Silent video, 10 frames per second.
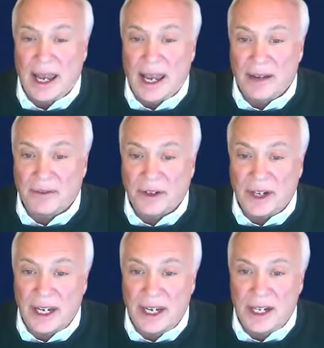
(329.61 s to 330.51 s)
And for
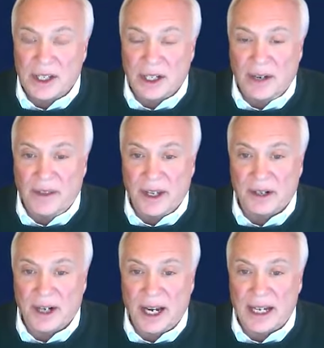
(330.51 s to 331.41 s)
each of the
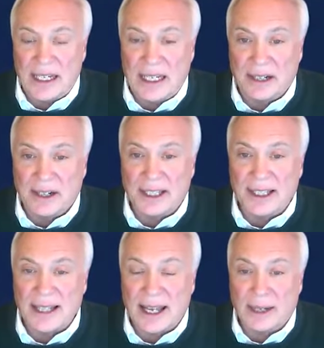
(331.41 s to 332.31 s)

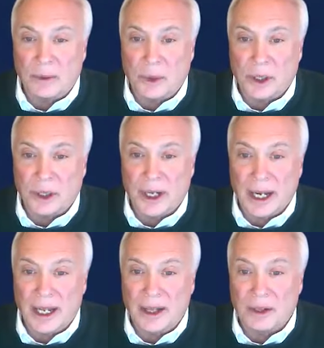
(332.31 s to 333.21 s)
criterions that were
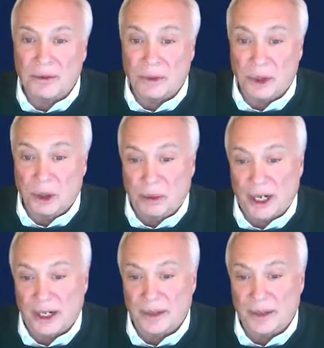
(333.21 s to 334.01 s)
in the rubric.